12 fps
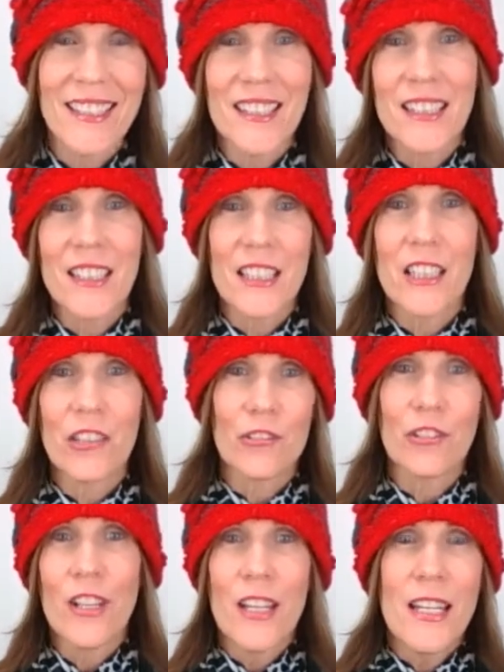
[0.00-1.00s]
This is a
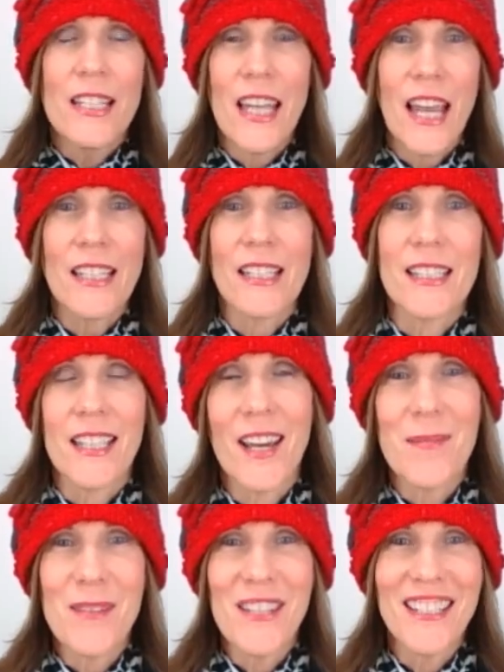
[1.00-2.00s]
little test
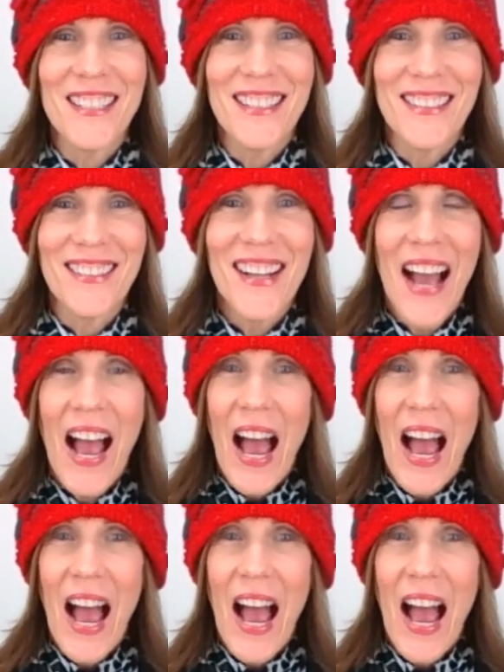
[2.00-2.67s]
I'm gonna do.